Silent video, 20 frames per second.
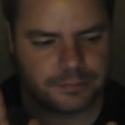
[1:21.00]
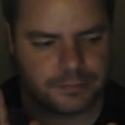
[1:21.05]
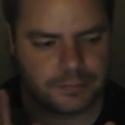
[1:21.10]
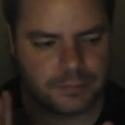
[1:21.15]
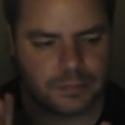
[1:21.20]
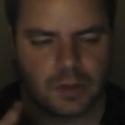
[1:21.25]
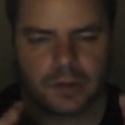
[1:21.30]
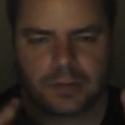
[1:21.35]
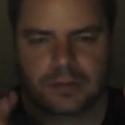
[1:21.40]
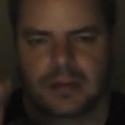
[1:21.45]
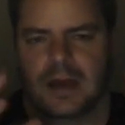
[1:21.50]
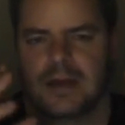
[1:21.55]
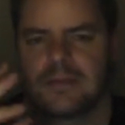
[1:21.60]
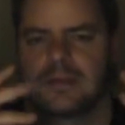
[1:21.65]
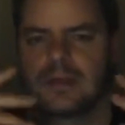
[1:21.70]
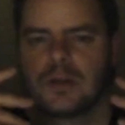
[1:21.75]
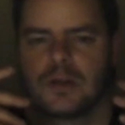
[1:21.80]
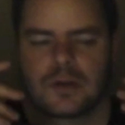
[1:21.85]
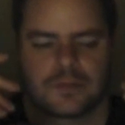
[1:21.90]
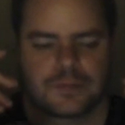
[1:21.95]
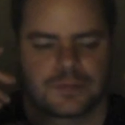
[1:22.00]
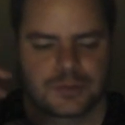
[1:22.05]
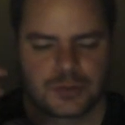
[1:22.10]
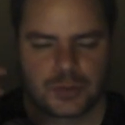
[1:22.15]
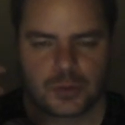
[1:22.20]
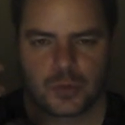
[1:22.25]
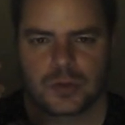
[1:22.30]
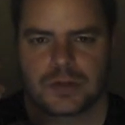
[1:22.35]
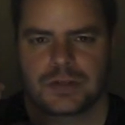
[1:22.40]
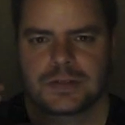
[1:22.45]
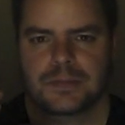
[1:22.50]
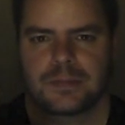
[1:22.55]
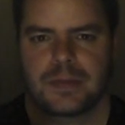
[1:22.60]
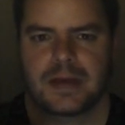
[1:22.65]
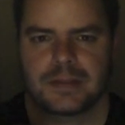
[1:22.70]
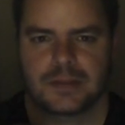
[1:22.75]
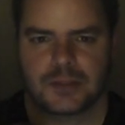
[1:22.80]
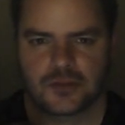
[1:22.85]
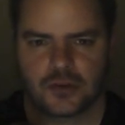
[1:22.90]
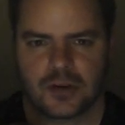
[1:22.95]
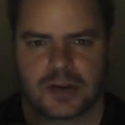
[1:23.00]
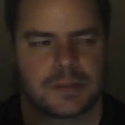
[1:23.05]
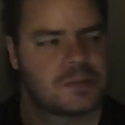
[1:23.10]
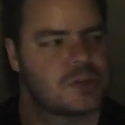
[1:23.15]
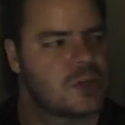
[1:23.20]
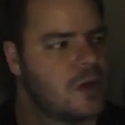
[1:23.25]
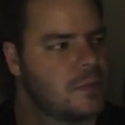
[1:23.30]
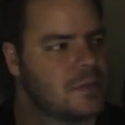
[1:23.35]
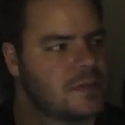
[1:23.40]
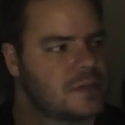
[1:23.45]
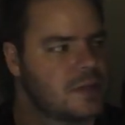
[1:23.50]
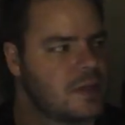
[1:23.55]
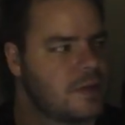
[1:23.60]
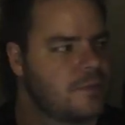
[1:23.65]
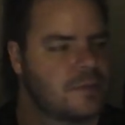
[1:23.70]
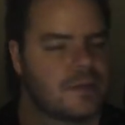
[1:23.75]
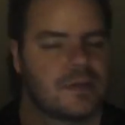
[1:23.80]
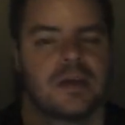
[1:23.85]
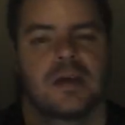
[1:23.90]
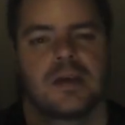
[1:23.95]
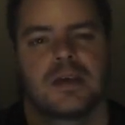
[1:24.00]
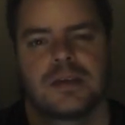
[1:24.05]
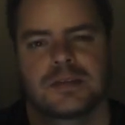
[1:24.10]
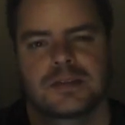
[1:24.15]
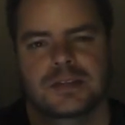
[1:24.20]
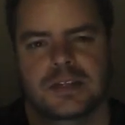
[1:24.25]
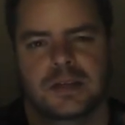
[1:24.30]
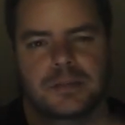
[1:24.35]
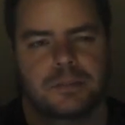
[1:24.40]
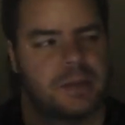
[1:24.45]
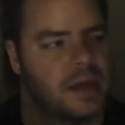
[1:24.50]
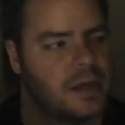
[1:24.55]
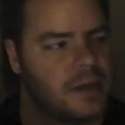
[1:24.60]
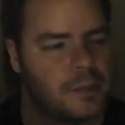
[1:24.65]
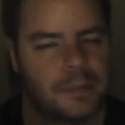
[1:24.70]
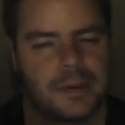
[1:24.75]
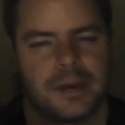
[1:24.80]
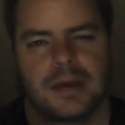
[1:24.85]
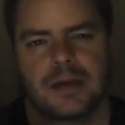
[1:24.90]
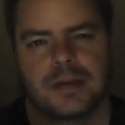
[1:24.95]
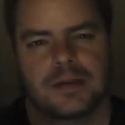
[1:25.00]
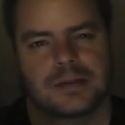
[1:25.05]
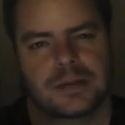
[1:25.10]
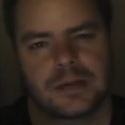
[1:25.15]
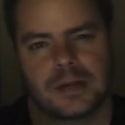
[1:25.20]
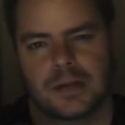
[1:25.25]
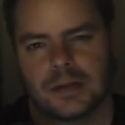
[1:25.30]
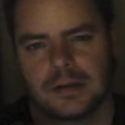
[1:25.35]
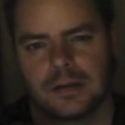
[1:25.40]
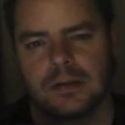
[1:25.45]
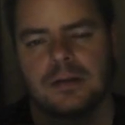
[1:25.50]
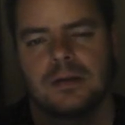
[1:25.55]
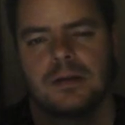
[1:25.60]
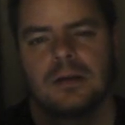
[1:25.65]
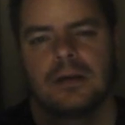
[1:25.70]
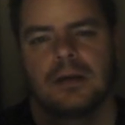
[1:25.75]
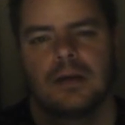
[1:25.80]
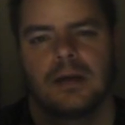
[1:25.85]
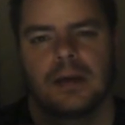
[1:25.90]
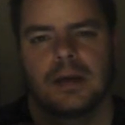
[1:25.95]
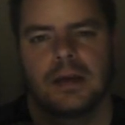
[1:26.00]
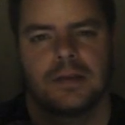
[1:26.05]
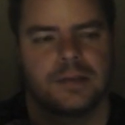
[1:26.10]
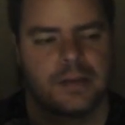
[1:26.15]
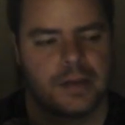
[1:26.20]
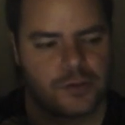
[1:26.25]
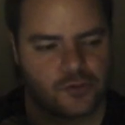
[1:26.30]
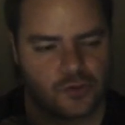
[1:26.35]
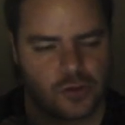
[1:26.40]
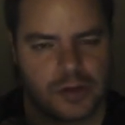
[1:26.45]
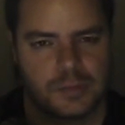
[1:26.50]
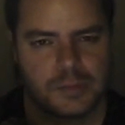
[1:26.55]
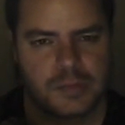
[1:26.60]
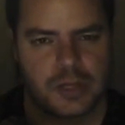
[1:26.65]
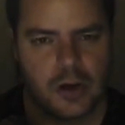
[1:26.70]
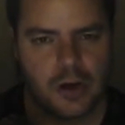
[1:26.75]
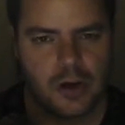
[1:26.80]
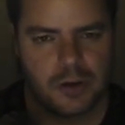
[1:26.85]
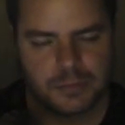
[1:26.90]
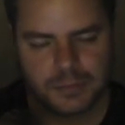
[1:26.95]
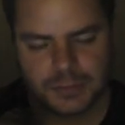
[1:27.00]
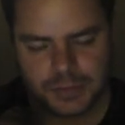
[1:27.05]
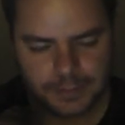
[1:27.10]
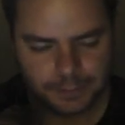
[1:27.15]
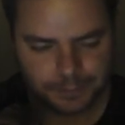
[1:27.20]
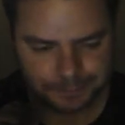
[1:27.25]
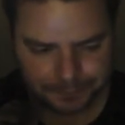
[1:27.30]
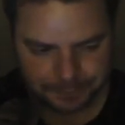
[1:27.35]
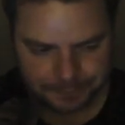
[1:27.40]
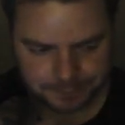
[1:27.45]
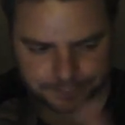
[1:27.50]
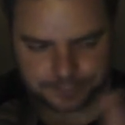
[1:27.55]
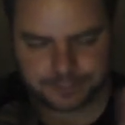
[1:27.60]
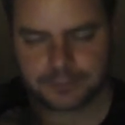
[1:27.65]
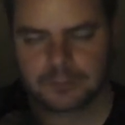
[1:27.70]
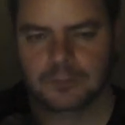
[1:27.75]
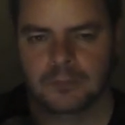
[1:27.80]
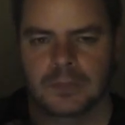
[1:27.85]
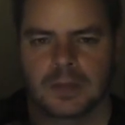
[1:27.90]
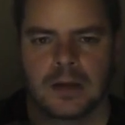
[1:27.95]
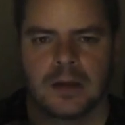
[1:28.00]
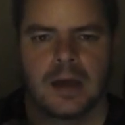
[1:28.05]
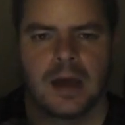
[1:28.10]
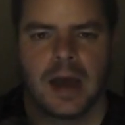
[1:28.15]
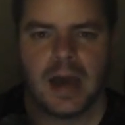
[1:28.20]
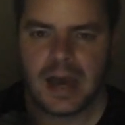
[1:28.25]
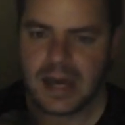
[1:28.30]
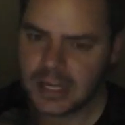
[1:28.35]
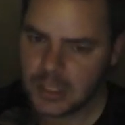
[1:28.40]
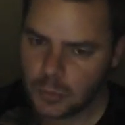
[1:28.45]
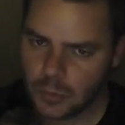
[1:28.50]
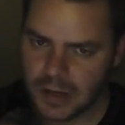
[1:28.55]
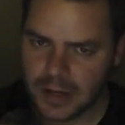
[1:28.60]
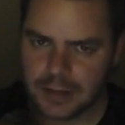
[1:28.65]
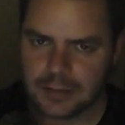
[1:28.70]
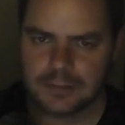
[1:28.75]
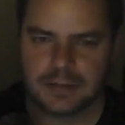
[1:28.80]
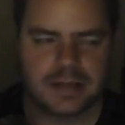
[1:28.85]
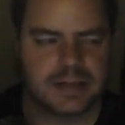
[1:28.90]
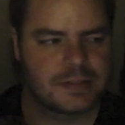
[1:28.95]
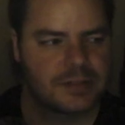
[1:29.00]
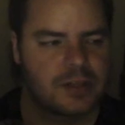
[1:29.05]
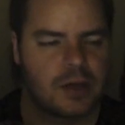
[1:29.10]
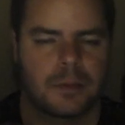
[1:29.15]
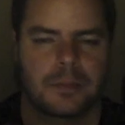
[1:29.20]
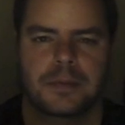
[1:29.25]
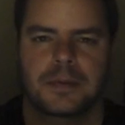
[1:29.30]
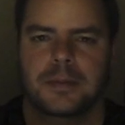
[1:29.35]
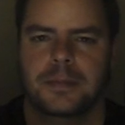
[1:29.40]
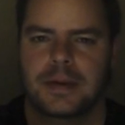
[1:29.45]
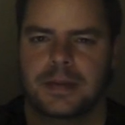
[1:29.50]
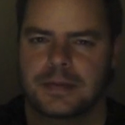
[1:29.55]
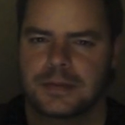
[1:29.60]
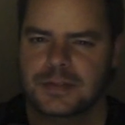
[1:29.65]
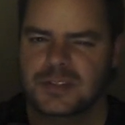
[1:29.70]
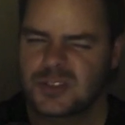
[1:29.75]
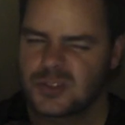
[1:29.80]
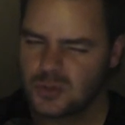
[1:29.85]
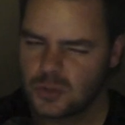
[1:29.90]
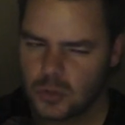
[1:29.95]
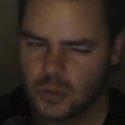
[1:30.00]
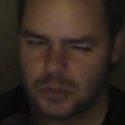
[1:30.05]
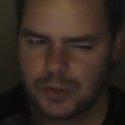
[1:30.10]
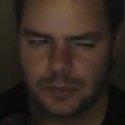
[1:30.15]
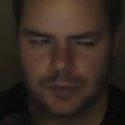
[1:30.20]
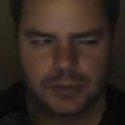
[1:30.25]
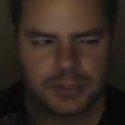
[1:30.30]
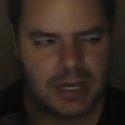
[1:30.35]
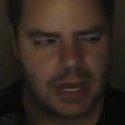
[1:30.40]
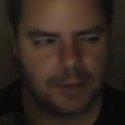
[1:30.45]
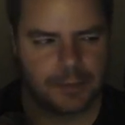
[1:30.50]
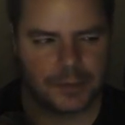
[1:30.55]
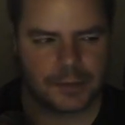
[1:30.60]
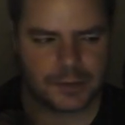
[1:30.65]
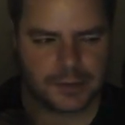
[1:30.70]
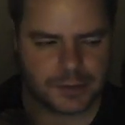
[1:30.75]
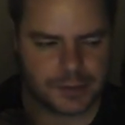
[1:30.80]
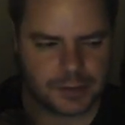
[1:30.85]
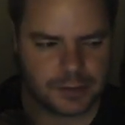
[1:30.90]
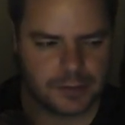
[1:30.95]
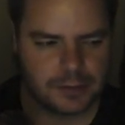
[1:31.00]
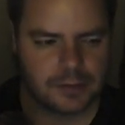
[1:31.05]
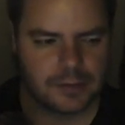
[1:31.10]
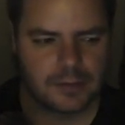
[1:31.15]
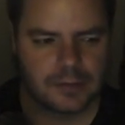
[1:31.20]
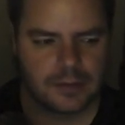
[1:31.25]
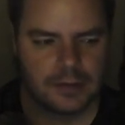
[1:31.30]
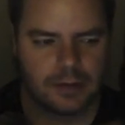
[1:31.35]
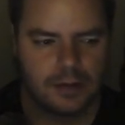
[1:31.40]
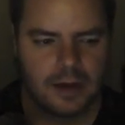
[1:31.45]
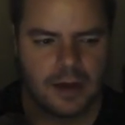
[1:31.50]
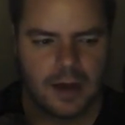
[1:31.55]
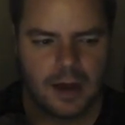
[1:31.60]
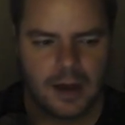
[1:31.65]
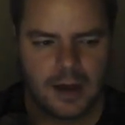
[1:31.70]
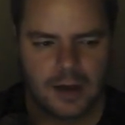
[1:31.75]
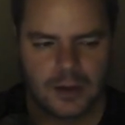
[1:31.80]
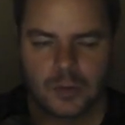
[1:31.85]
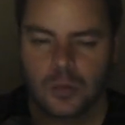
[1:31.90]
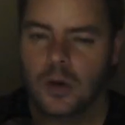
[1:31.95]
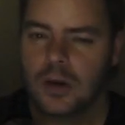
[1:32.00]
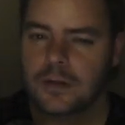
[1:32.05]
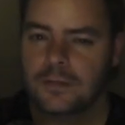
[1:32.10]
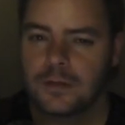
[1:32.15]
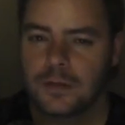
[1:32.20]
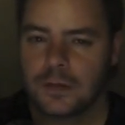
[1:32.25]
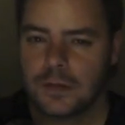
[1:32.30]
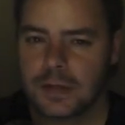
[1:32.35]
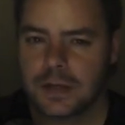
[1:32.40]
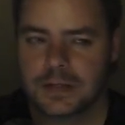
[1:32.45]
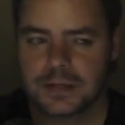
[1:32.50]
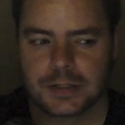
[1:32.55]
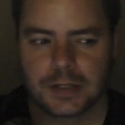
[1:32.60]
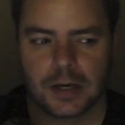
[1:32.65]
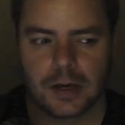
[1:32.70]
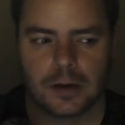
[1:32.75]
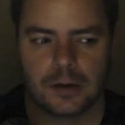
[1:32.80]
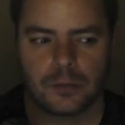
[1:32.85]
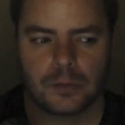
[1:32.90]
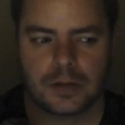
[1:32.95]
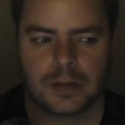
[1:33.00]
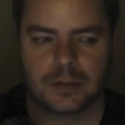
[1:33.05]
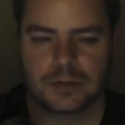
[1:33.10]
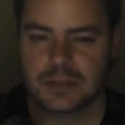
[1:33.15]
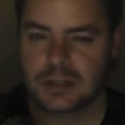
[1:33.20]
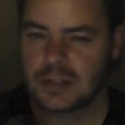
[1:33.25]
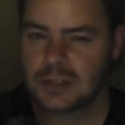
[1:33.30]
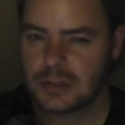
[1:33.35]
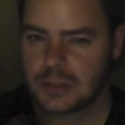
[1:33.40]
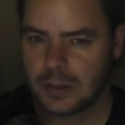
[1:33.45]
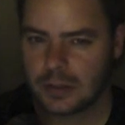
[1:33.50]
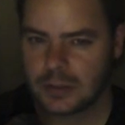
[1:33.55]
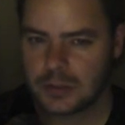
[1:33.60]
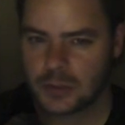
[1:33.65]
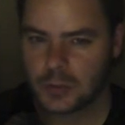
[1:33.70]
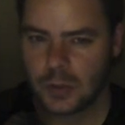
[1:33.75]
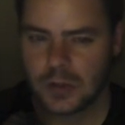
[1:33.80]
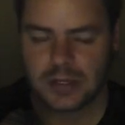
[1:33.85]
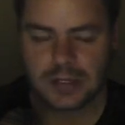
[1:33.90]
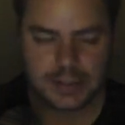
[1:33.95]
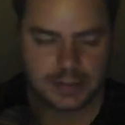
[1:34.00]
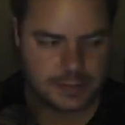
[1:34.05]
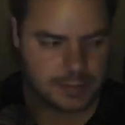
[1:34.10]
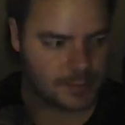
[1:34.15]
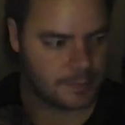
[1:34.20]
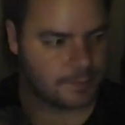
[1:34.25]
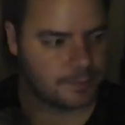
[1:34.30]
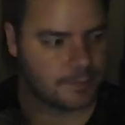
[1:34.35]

like they have a lot of stories about the dream time and stuff, and Stickman appears in their dream times. Anyway, he's telling me about the story which happened quite a few years ago when he was in his early 20s.